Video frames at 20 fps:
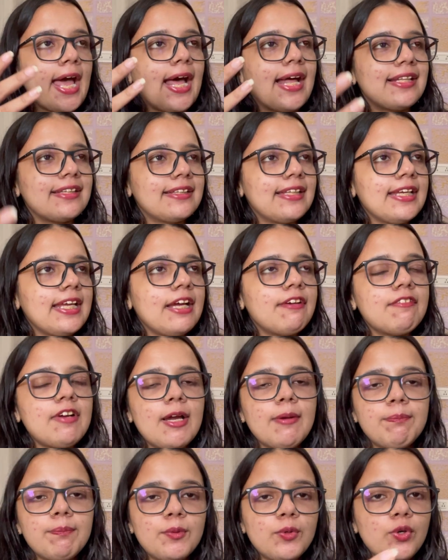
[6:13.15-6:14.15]
and they have
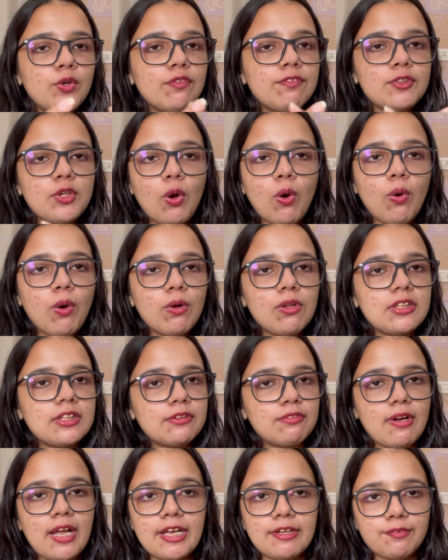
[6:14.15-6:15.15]
approved all
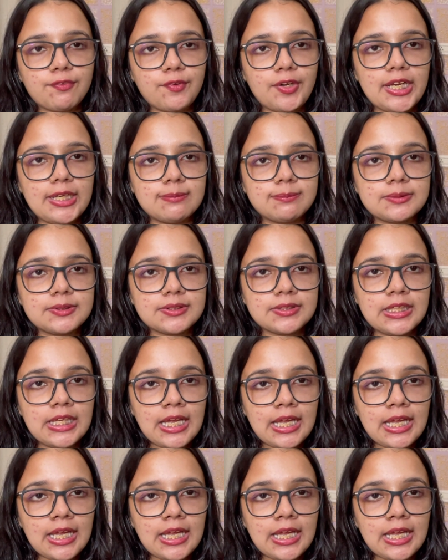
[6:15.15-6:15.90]
the wireframes